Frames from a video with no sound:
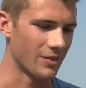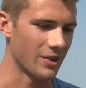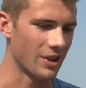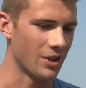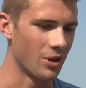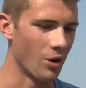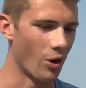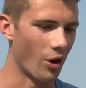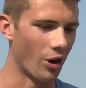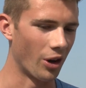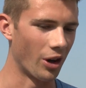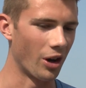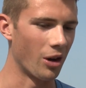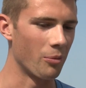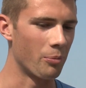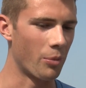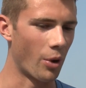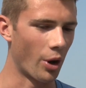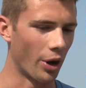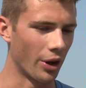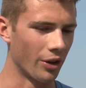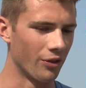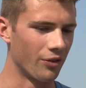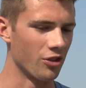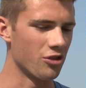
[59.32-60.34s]
you are a
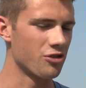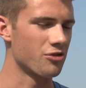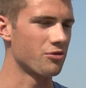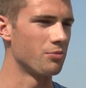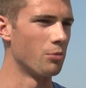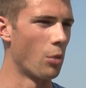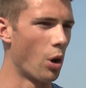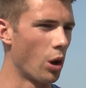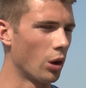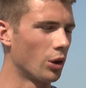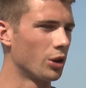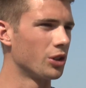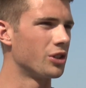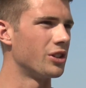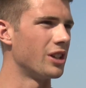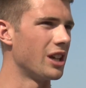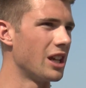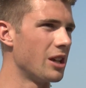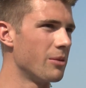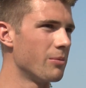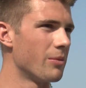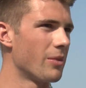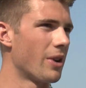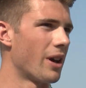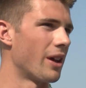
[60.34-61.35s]
part of a smaller
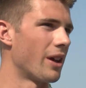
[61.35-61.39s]
team